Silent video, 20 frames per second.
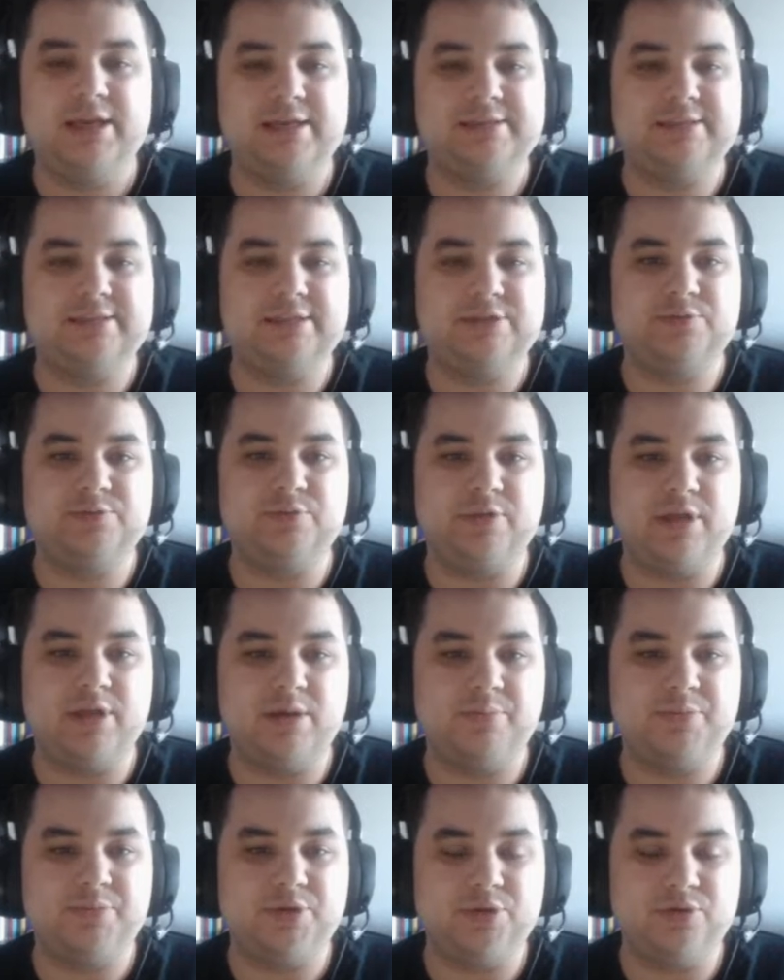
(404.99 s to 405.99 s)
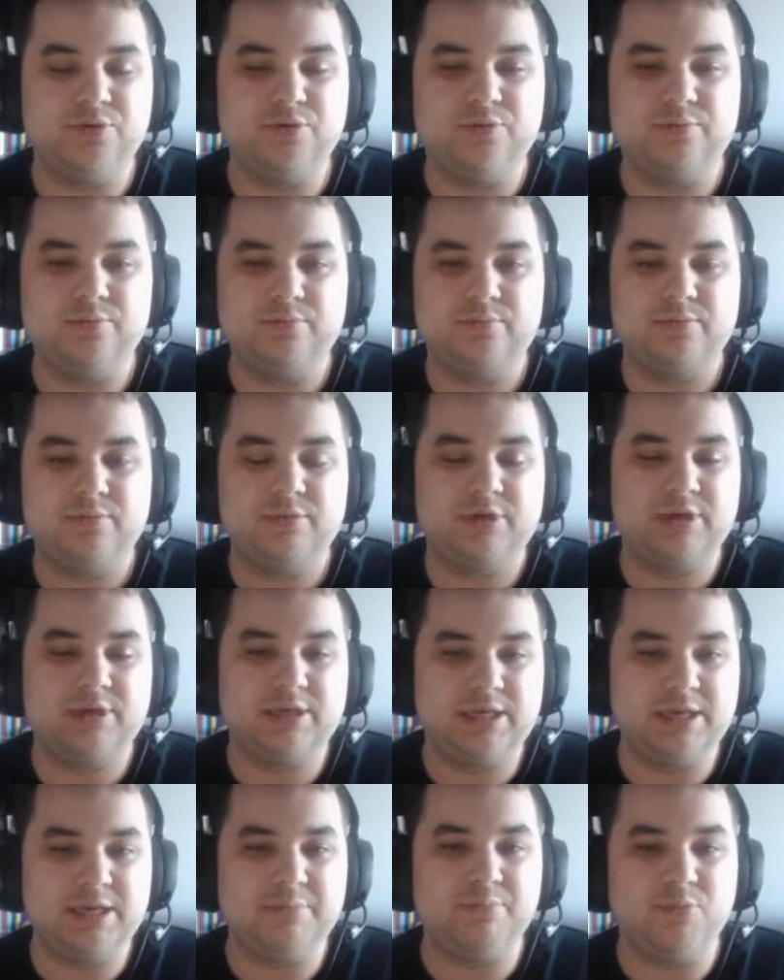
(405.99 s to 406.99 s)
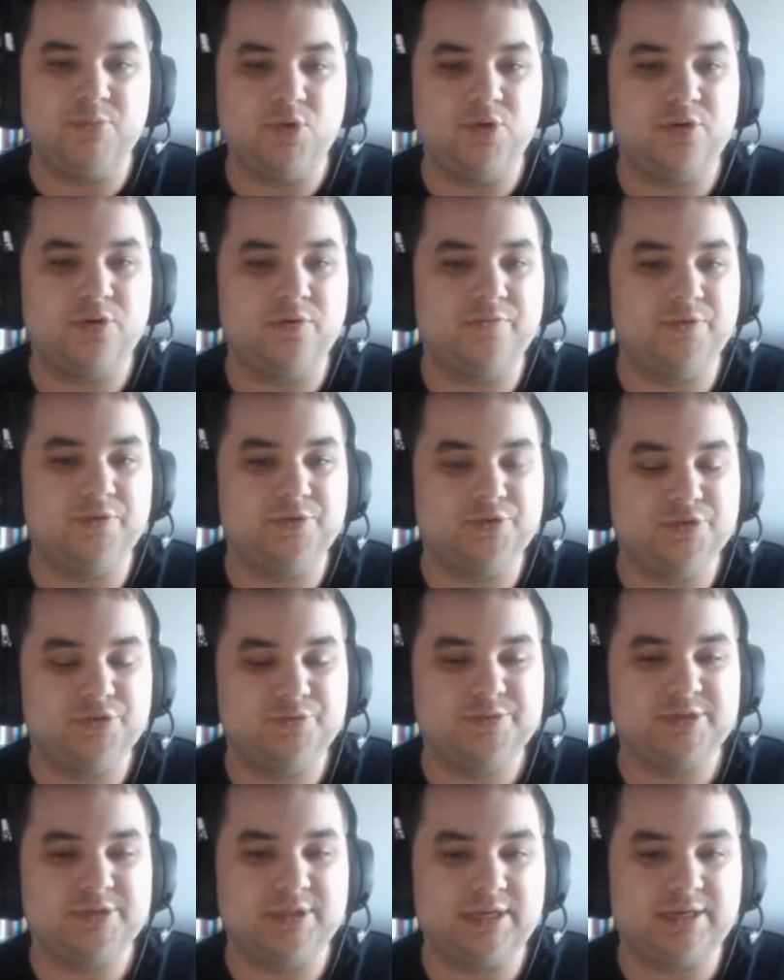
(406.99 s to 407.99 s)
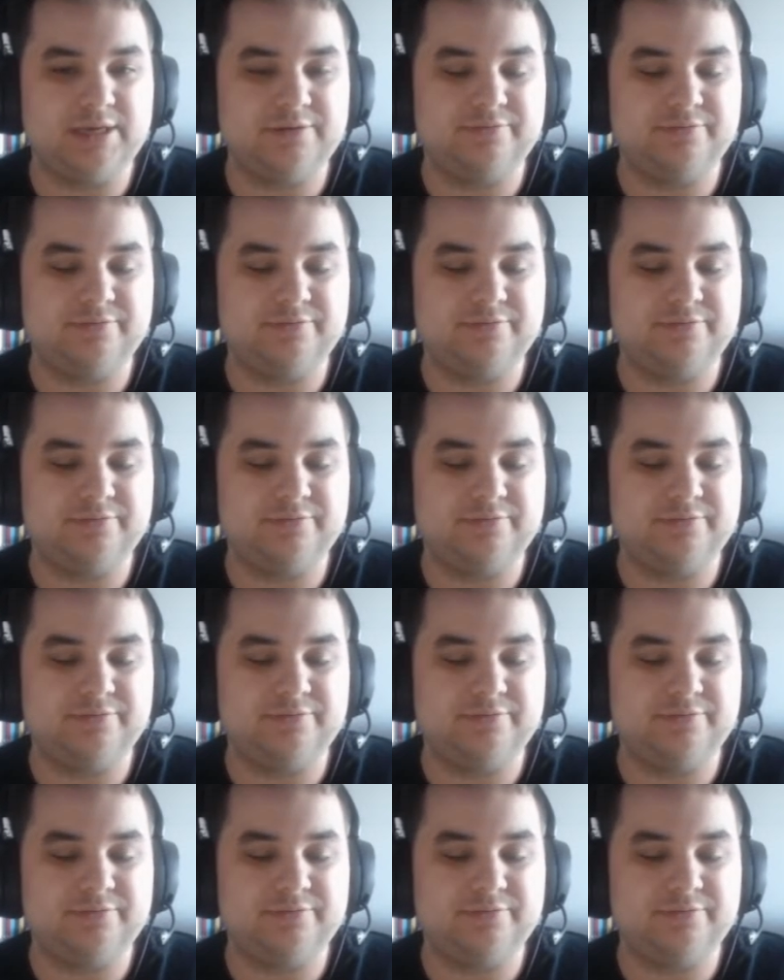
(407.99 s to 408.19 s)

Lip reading: as this will help you keep more of your troops